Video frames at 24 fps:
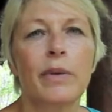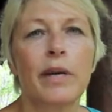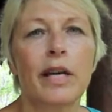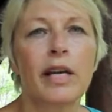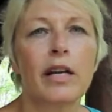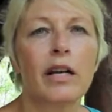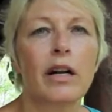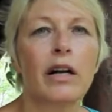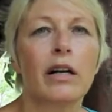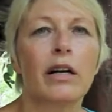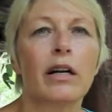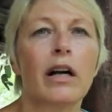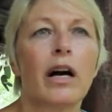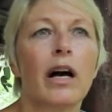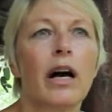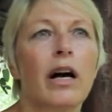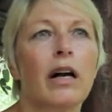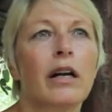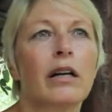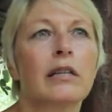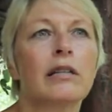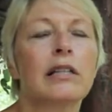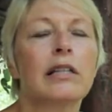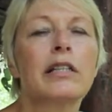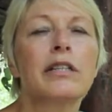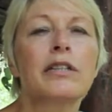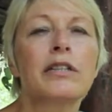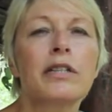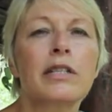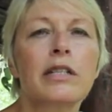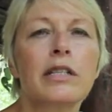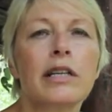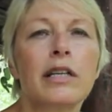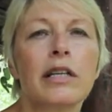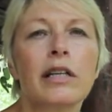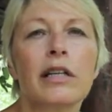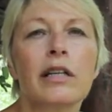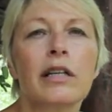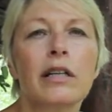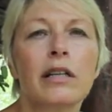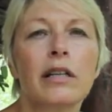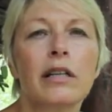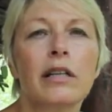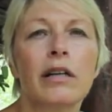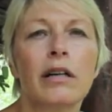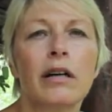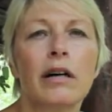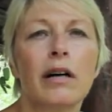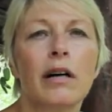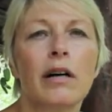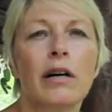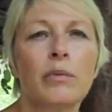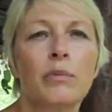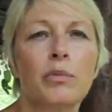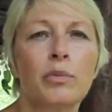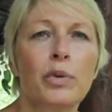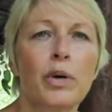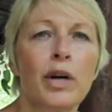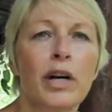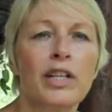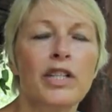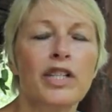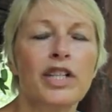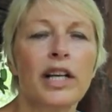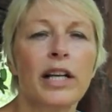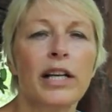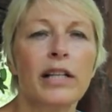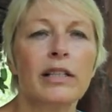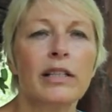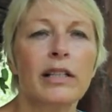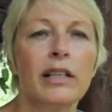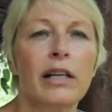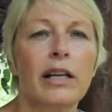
in our literacy project,